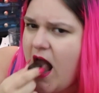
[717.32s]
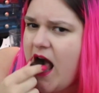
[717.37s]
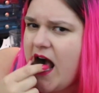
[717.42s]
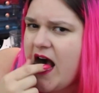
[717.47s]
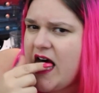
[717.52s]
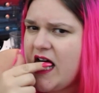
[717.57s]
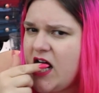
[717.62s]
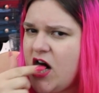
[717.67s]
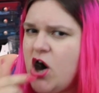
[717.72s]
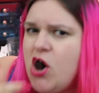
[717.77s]

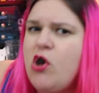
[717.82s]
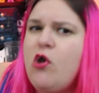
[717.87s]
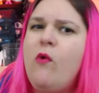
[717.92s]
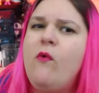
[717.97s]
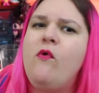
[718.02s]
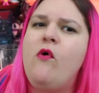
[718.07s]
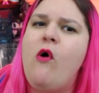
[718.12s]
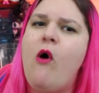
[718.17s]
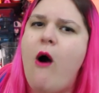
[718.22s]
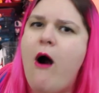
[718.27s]
I don't
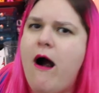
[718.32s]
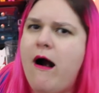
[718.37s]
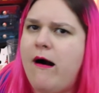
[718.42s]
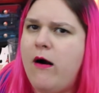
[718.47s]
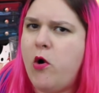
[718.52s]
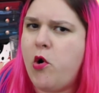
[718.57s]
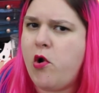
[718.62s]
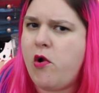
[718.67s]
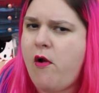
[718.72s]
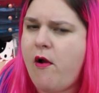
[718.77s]
know.
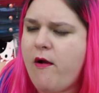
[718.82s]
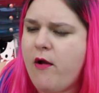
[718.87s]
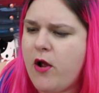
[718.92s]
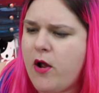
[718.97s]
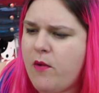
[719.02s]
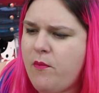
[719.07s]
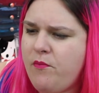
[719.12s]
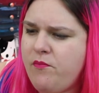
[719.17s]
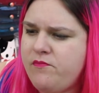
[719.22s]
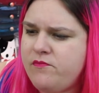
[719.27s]
Russia, send
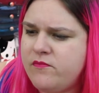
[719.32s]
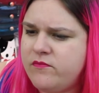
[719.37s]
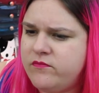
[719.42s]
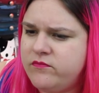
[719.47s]
us some